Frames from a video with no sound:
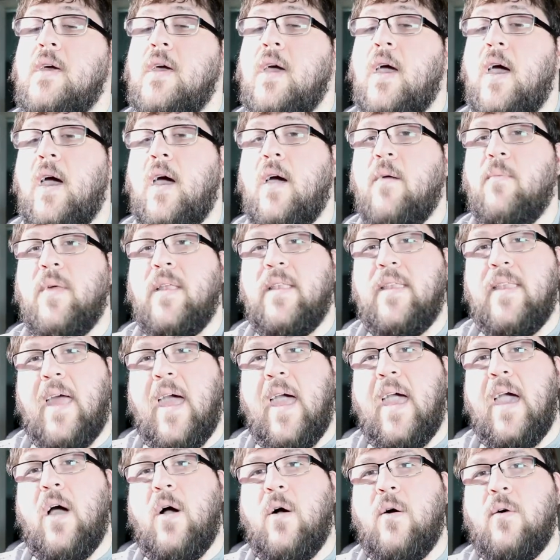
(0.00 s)
And
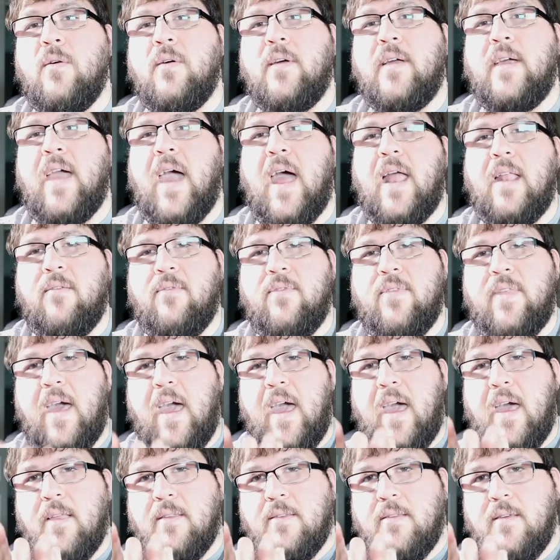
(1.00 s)
now kind of
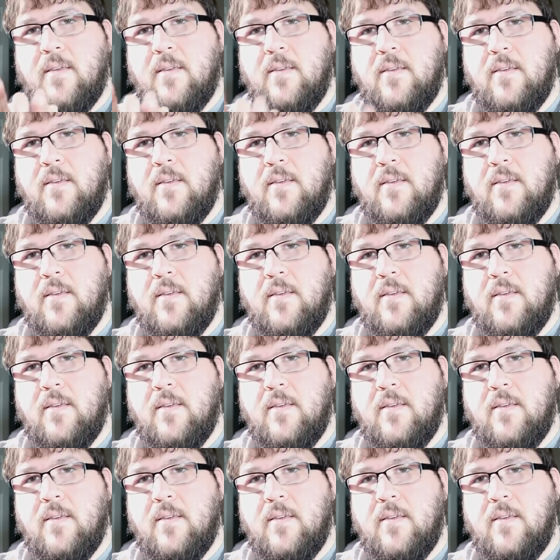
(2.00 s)
that